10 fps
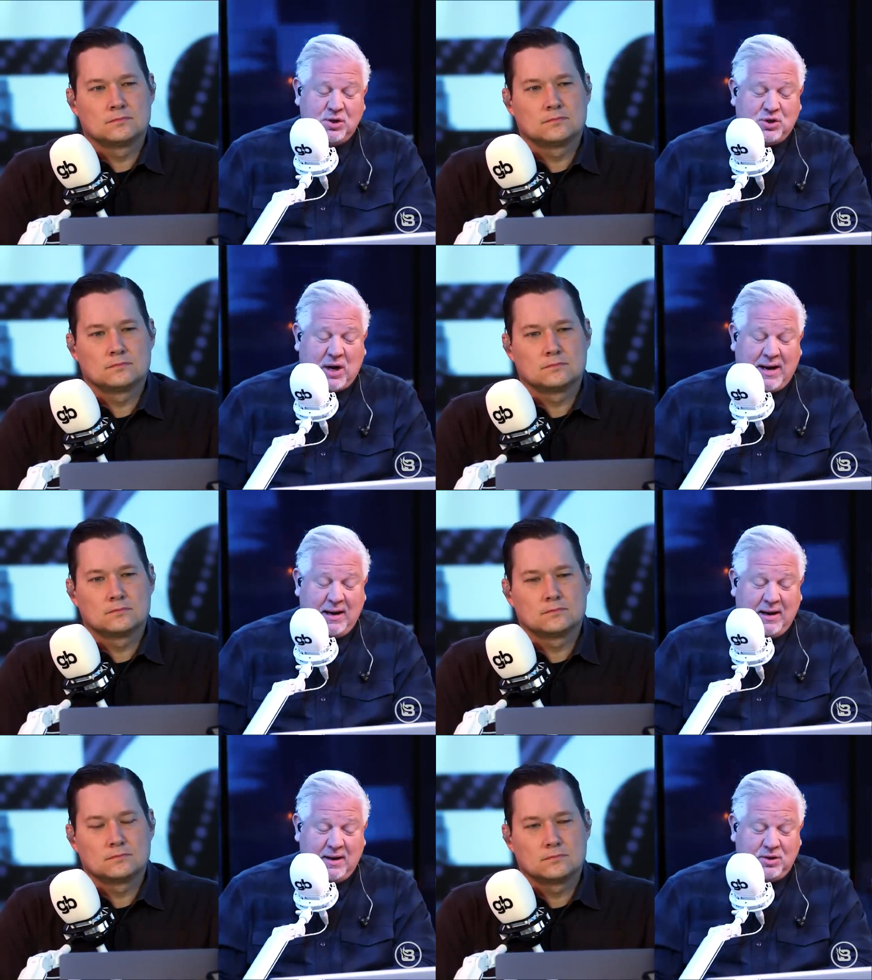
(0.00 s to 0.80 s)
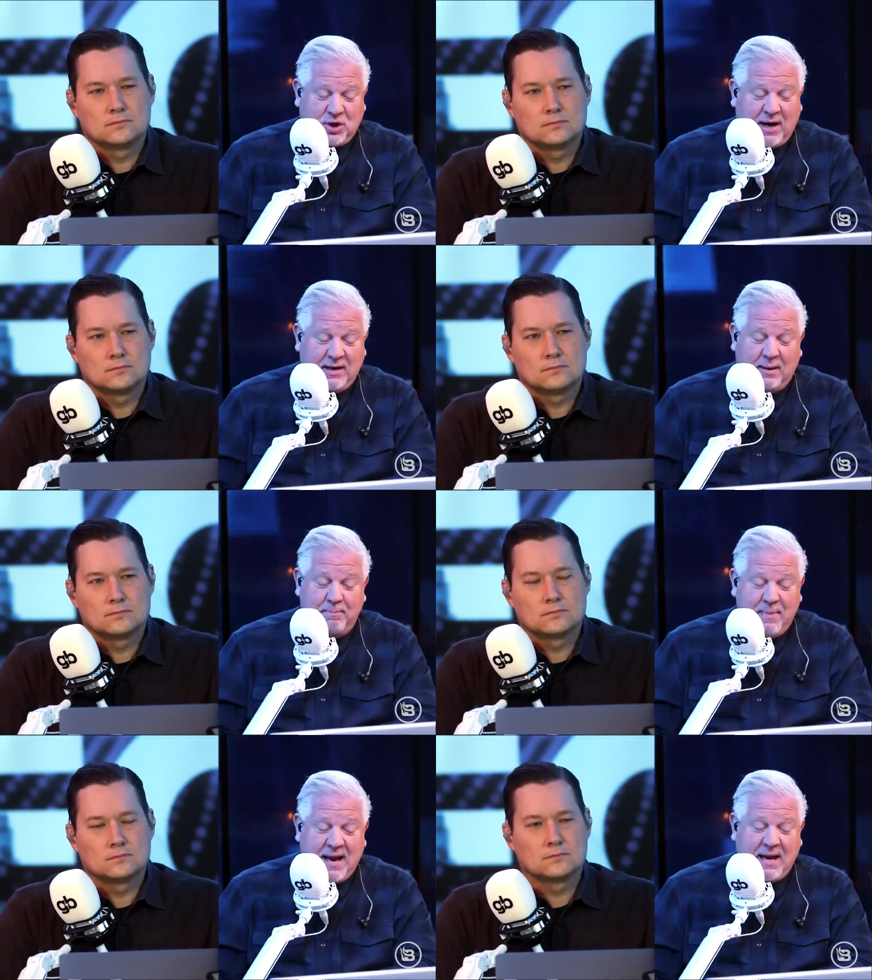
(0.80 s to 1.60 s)
Speaker 1: Chi- uh, China
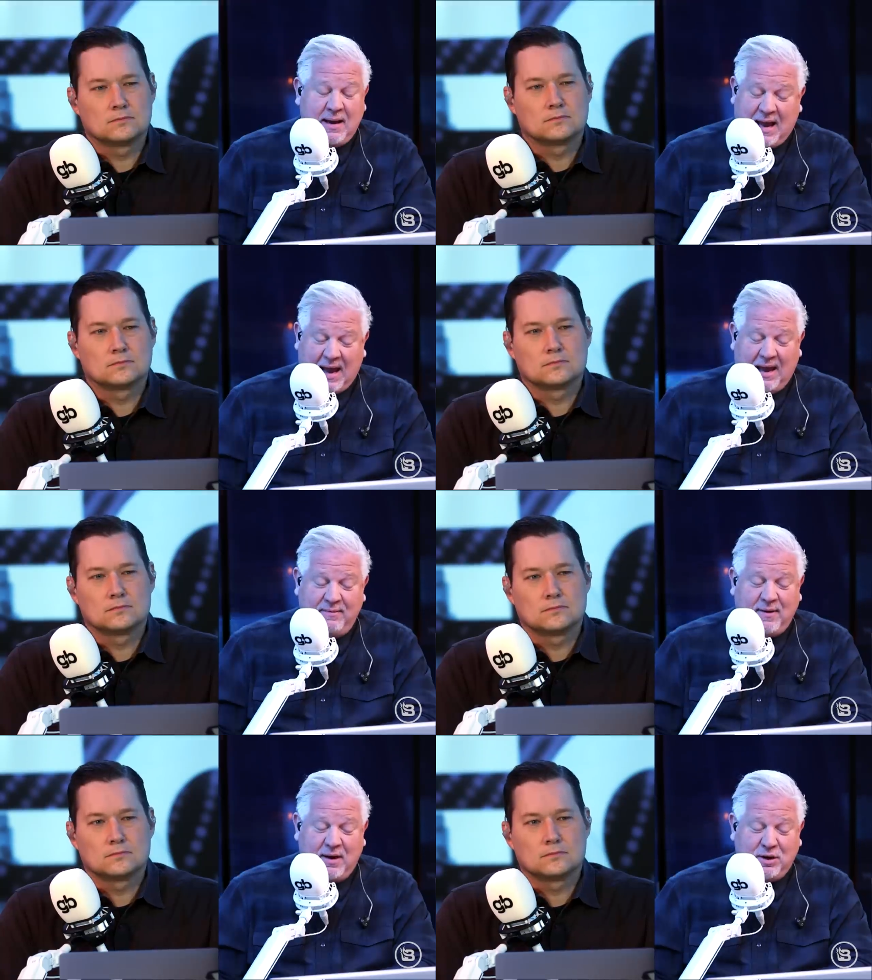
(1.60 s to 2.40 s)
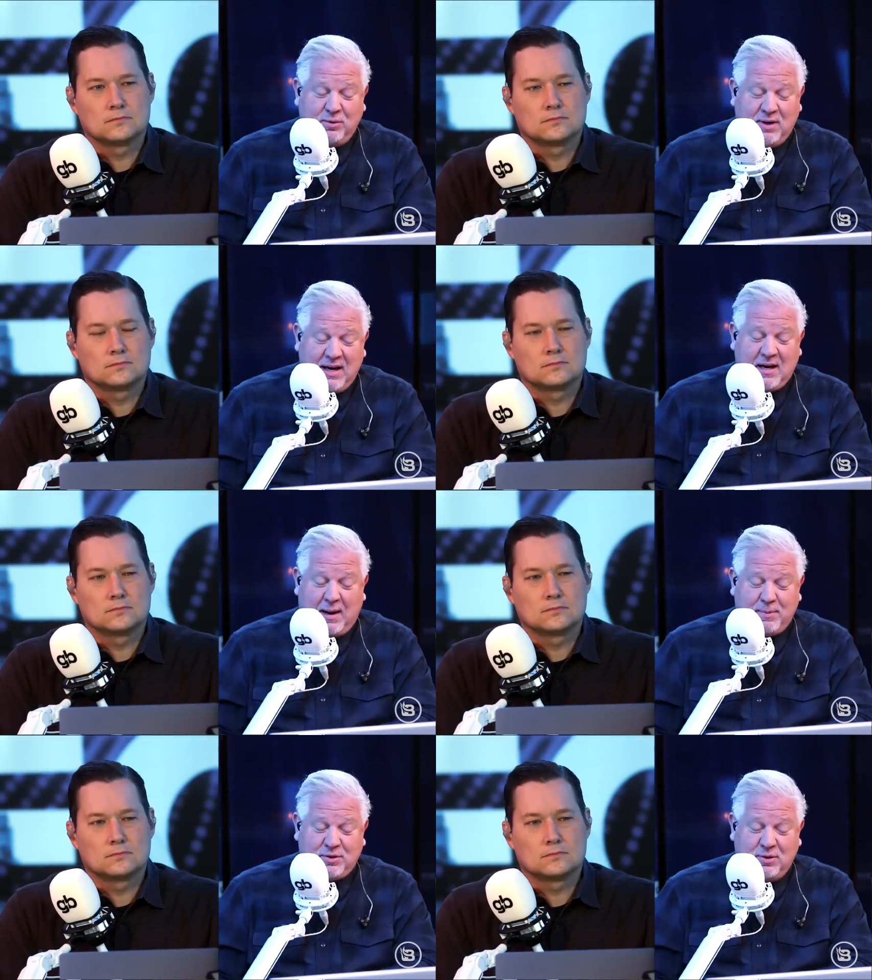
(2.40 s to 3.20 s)
may have a unique
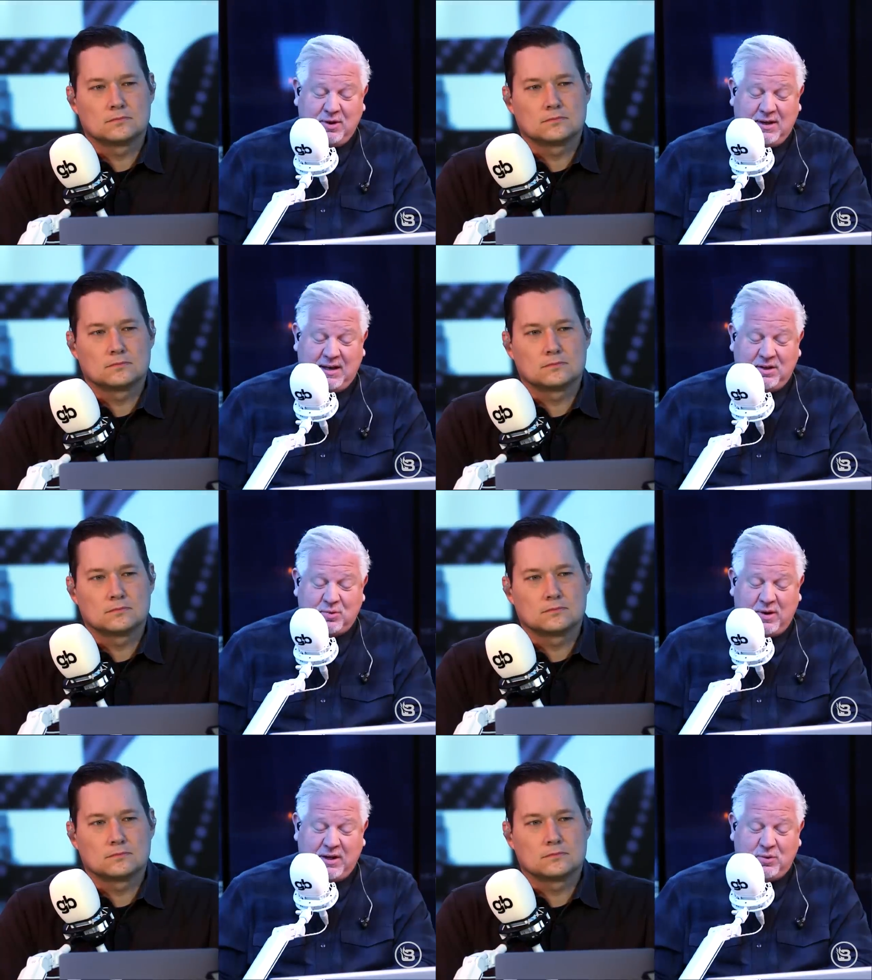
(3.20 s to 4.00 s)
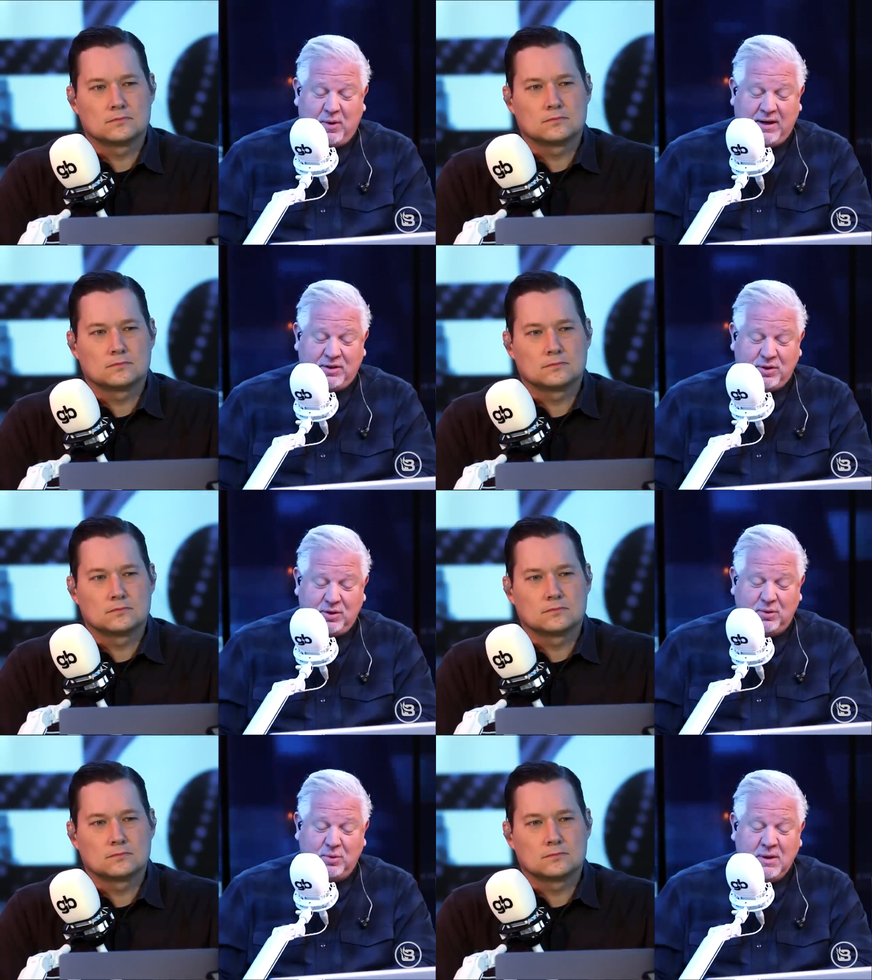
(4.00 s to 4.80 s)
opportunity in
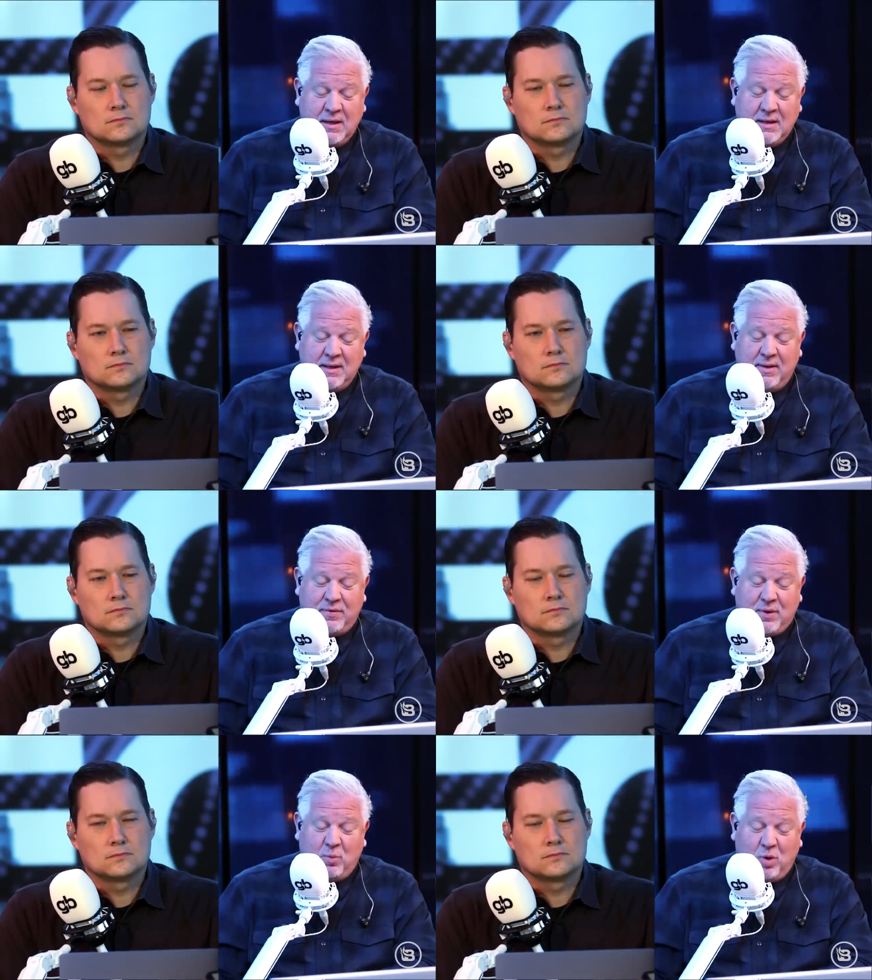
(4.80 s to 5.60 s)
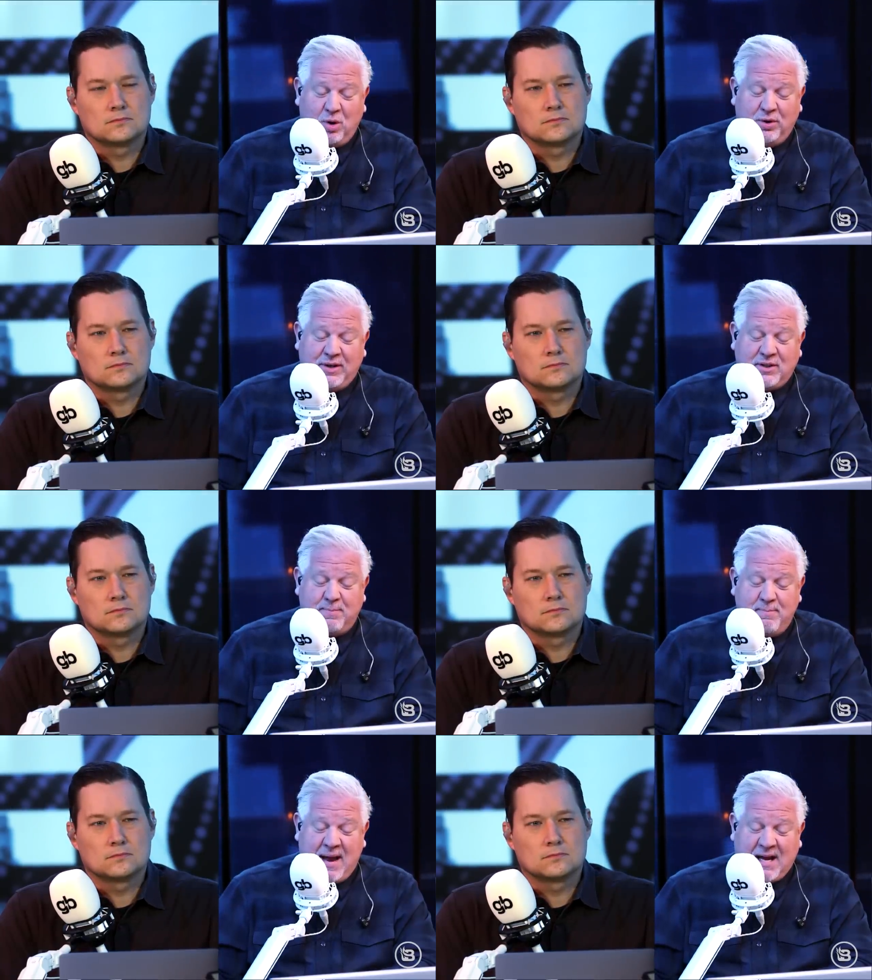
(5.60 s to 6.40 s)
2022 that the world is
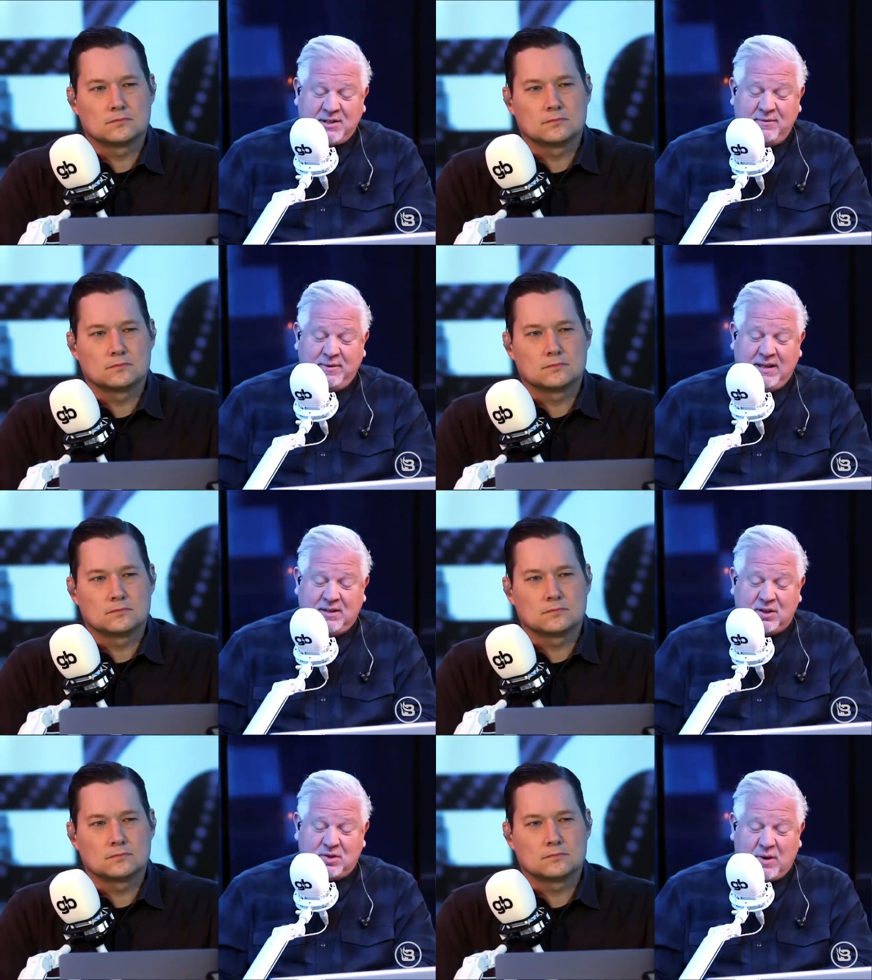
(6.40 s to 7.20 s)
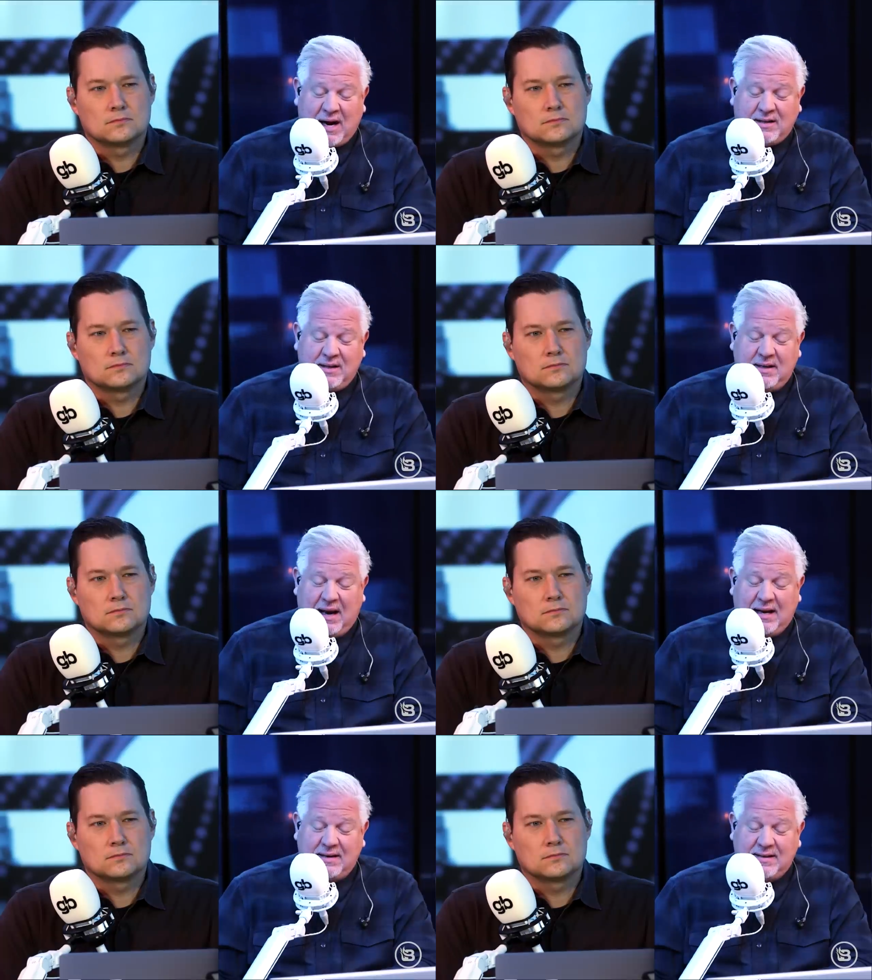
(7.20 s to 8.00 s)
massively distracted
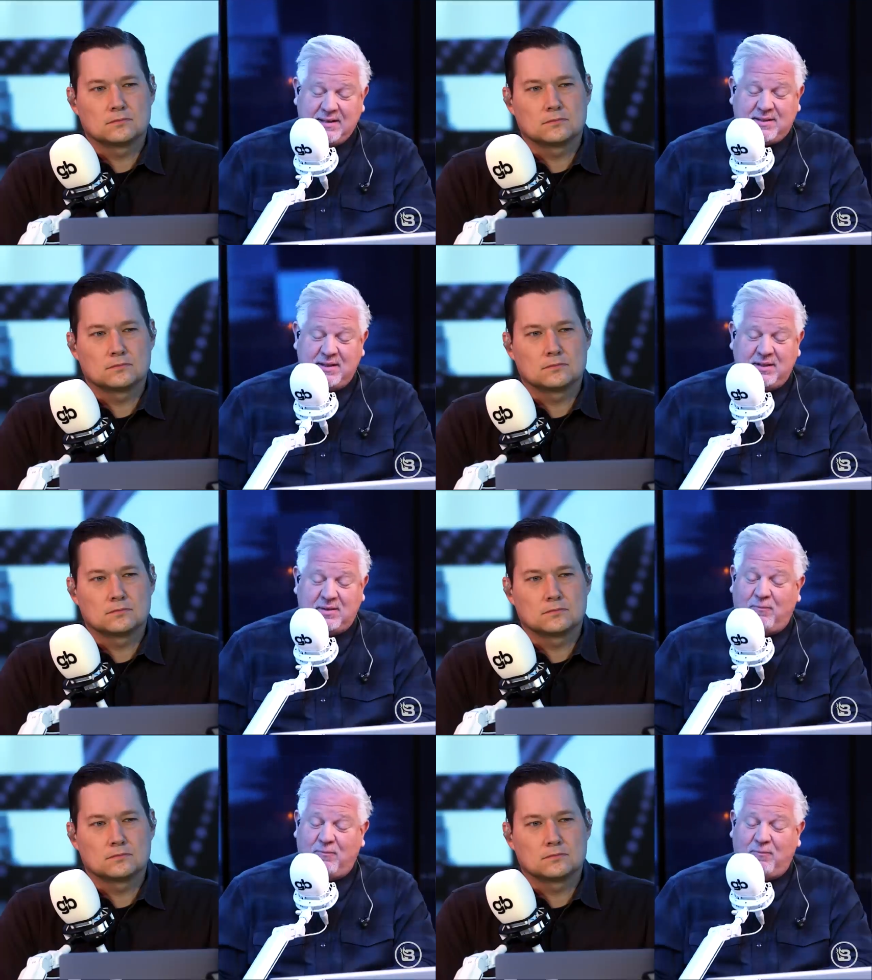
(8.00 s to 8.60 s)
and distanced